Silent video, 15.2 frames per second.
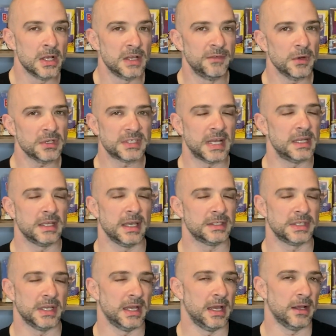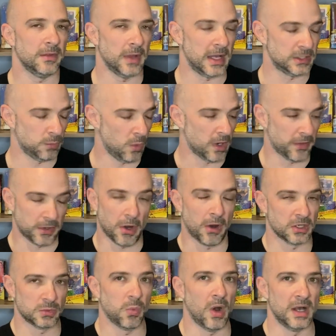If you're sending, say, as one of the
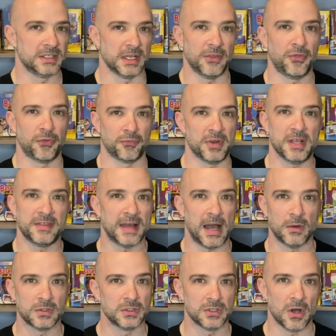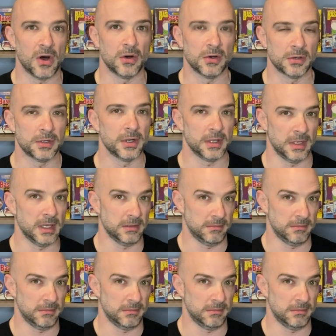cards was, a $3,000,